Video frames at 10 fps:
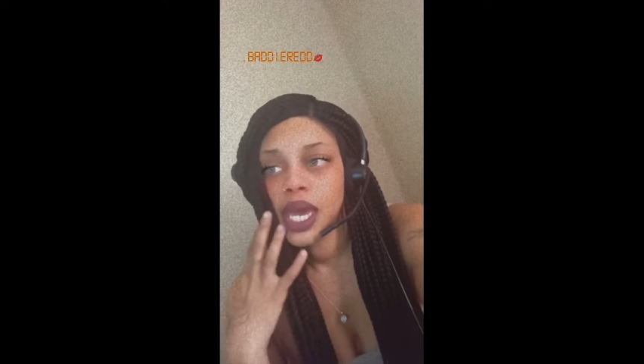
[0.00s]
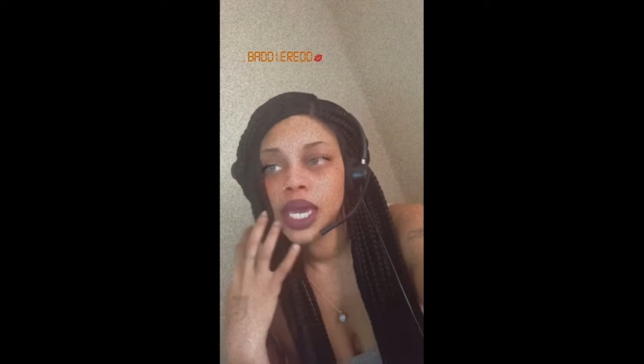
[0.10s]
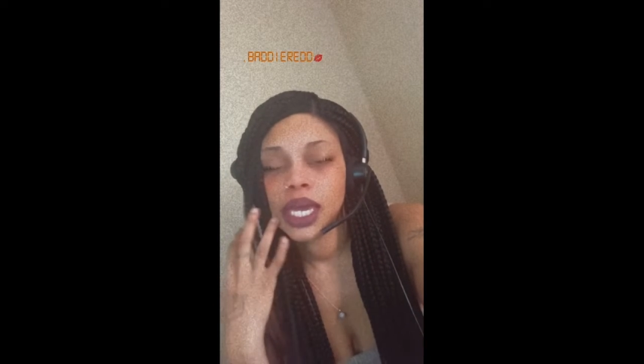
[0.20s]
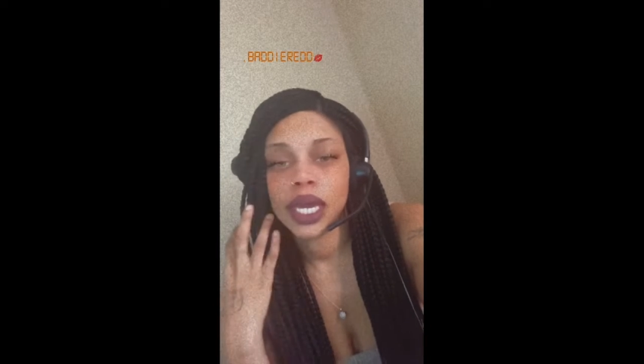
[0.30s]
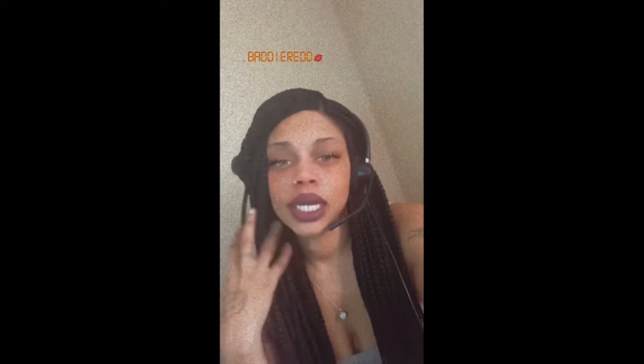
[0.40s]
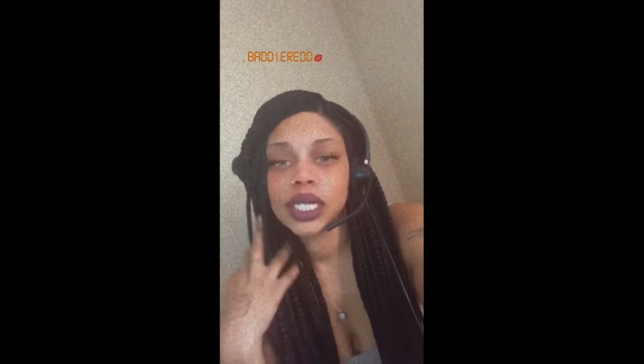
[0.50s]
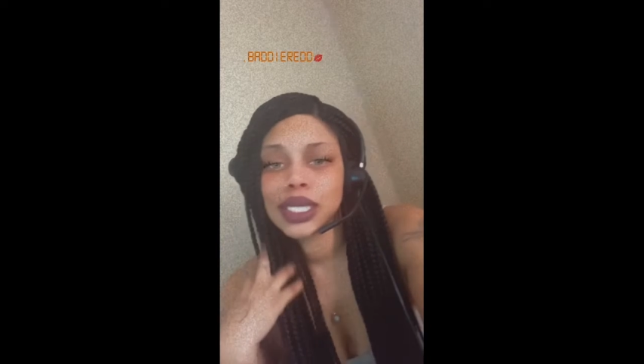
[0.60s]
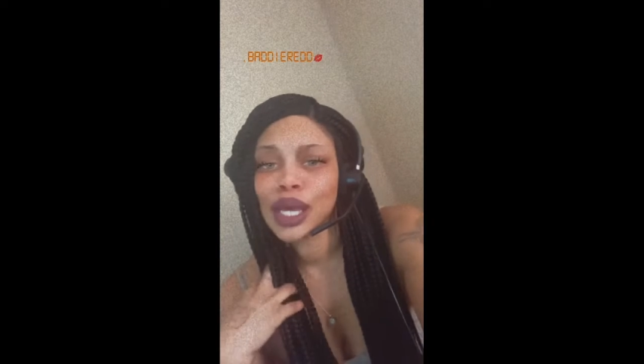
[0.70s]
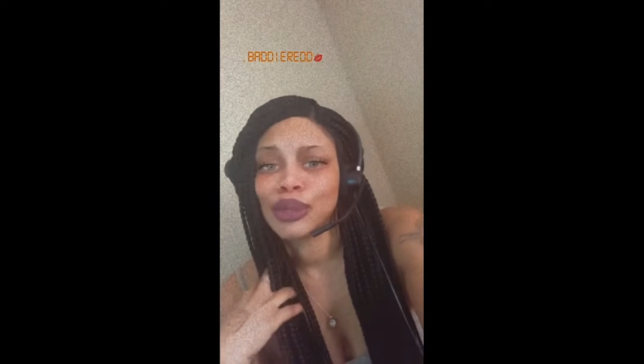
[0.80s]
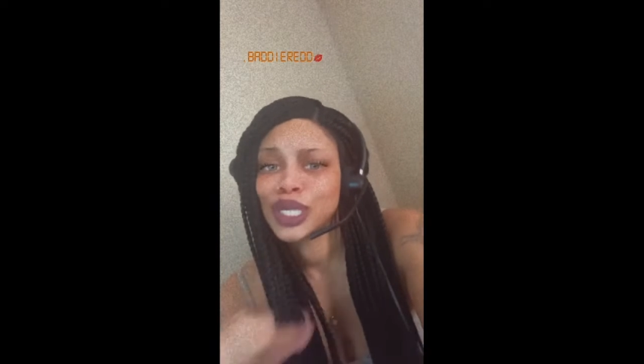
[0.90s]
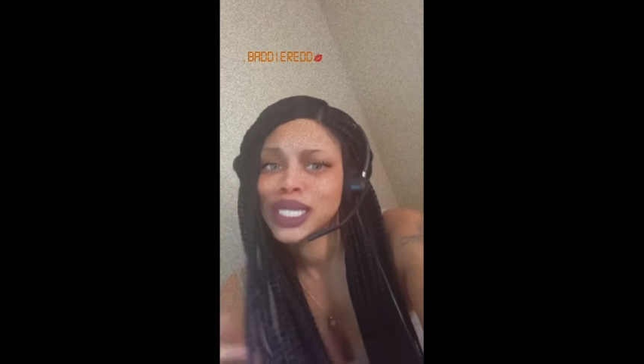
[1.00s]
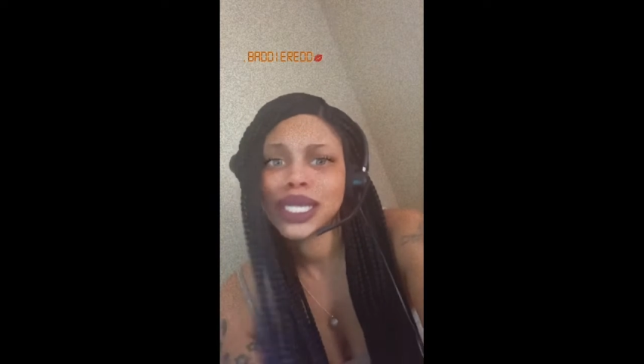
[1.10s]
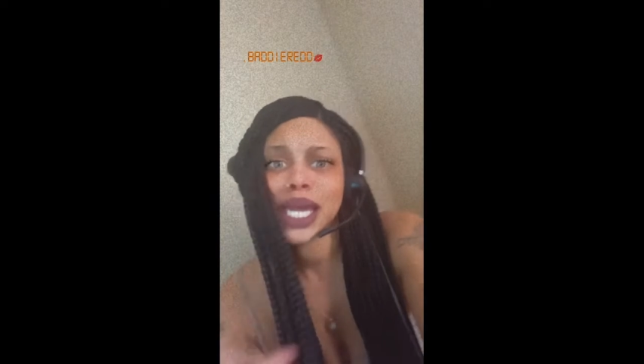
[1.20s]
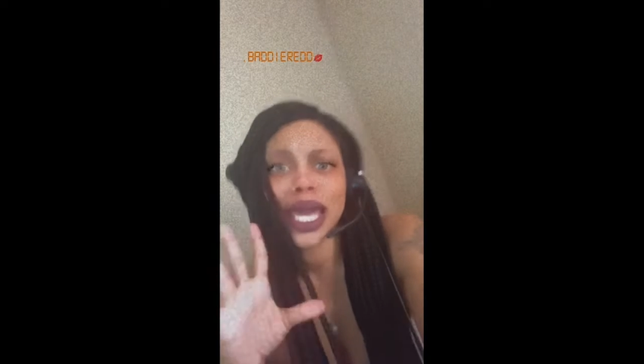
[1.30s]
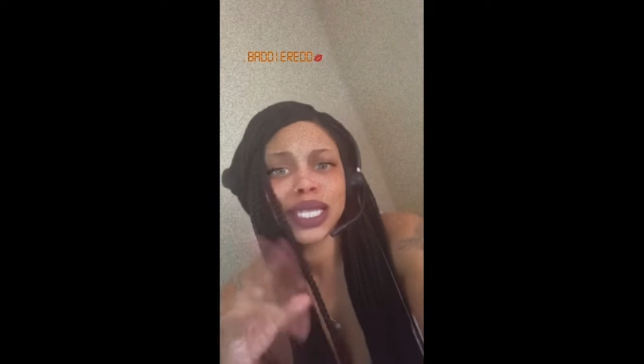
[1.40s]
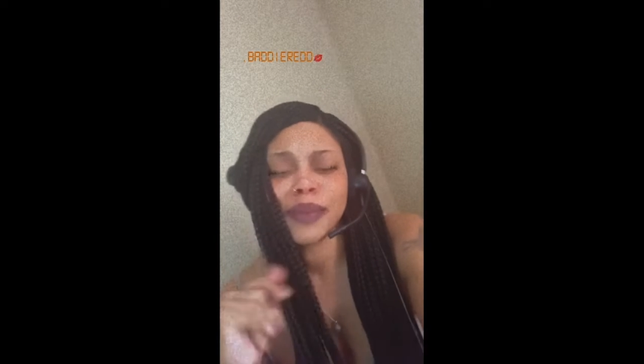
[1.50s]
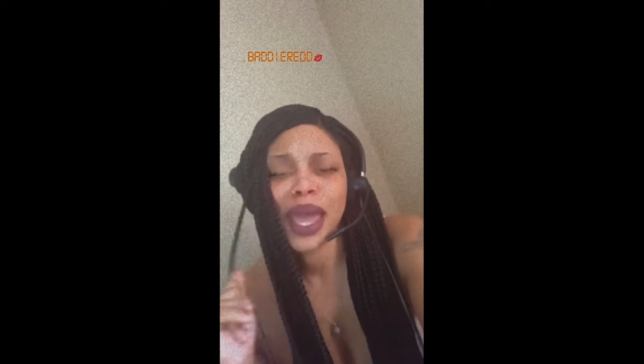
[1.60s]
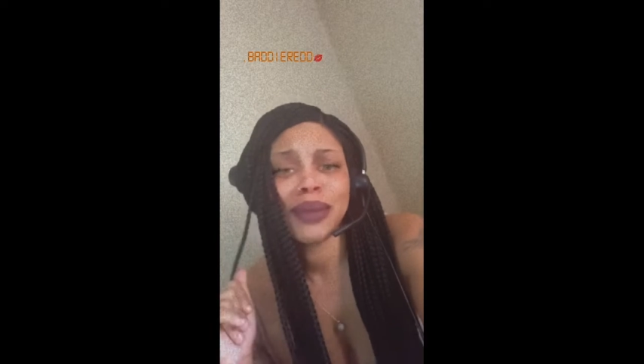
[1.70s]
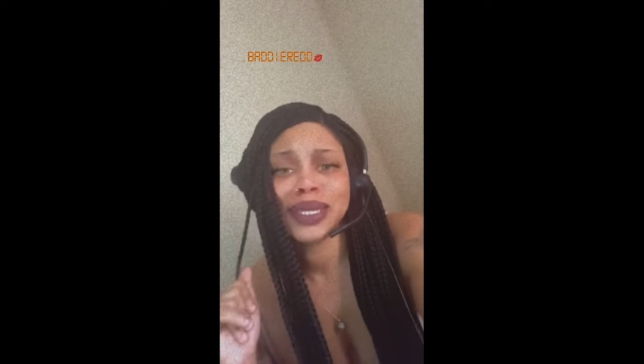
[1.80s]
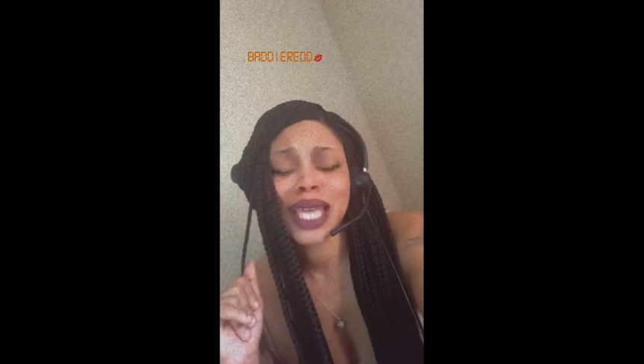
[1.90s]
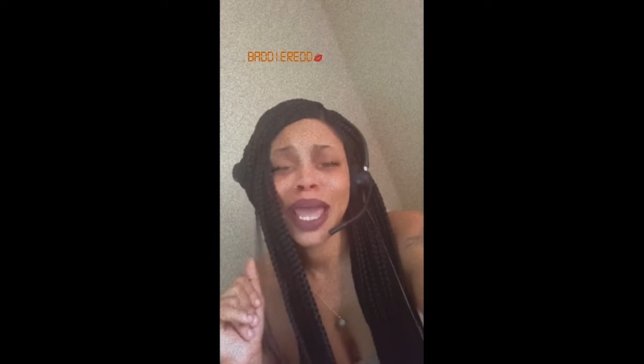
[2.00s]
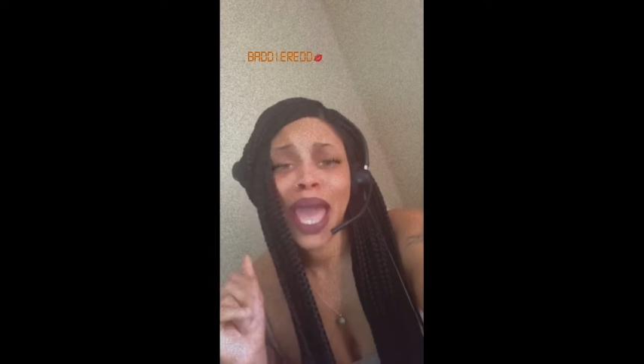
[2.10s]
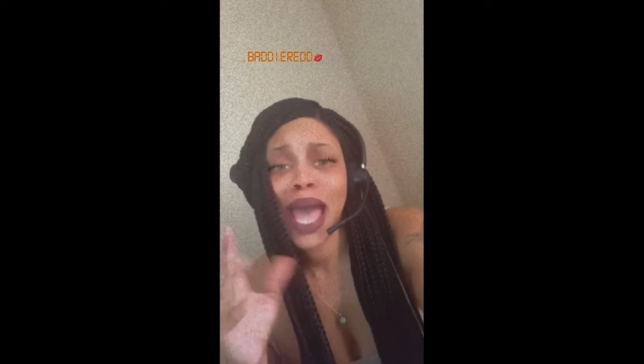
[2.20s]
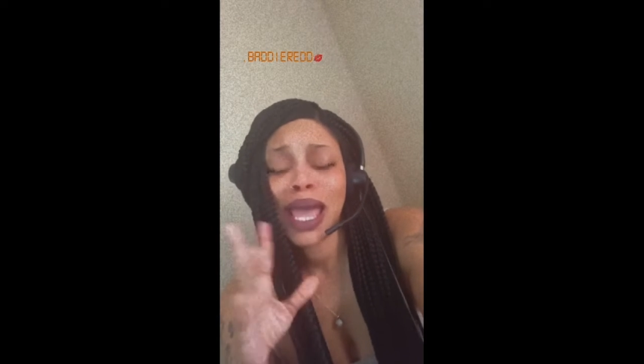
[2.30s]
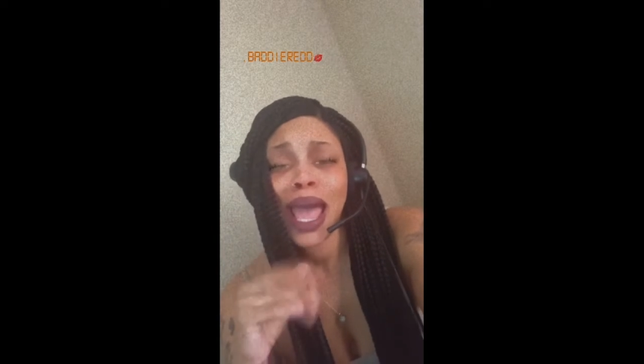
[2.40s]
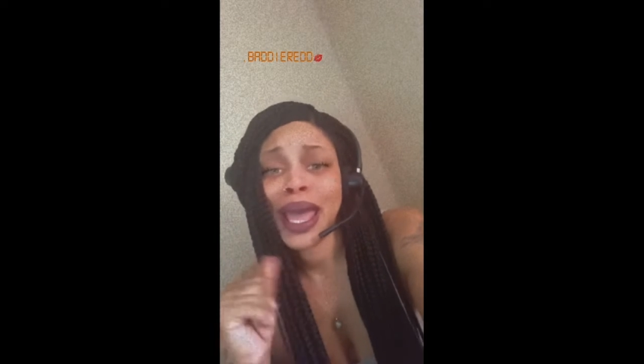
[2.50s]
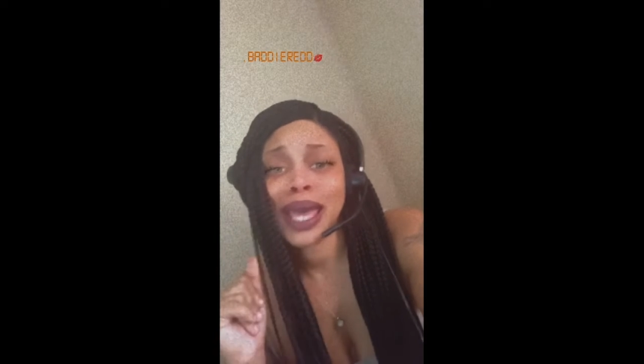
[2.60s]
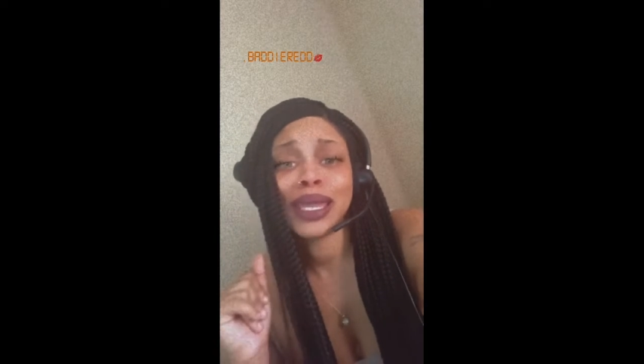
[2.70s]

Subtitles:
yeah. So just in case somebody like I